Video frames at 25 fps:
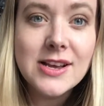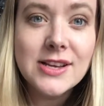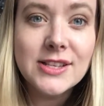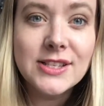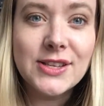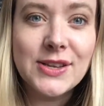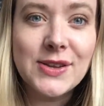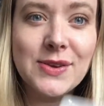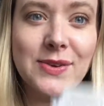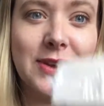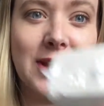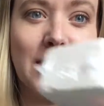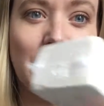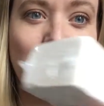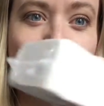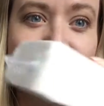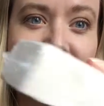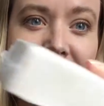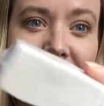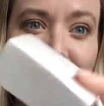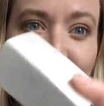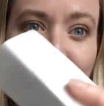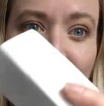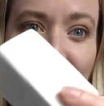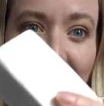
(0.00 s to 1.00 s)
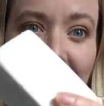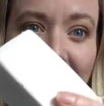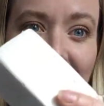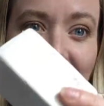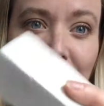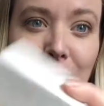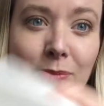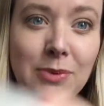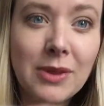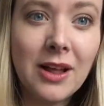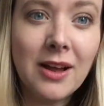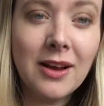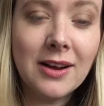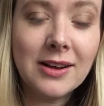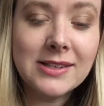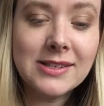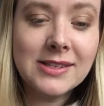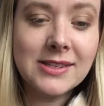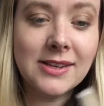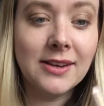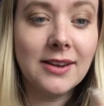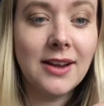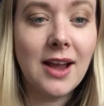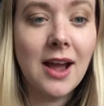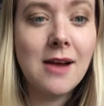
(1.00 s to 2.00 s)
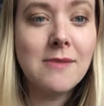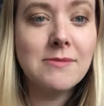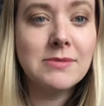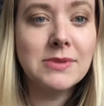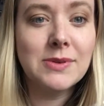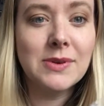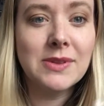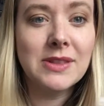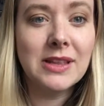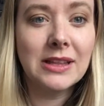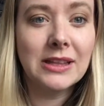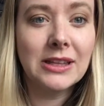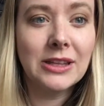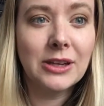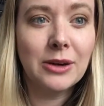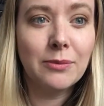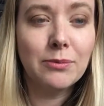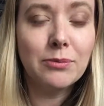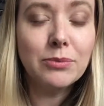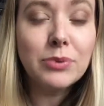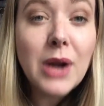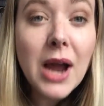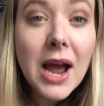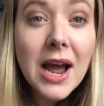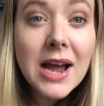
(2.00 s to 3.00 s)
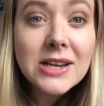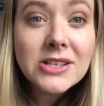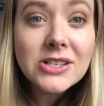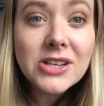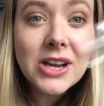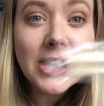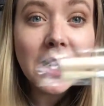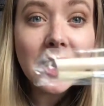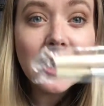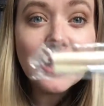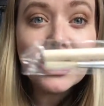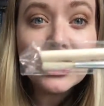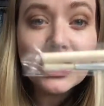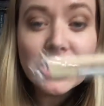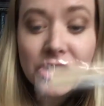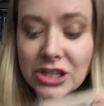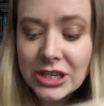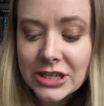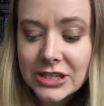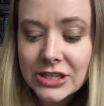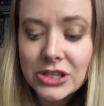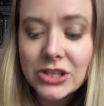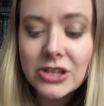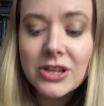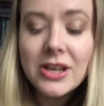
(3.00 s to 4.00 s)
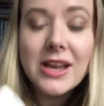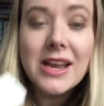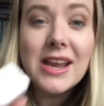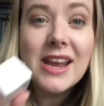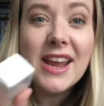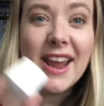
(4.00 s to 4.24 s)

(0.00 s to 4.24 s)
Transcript: So you get one of these plaster blocks, it comes with a little brush and a little chisel.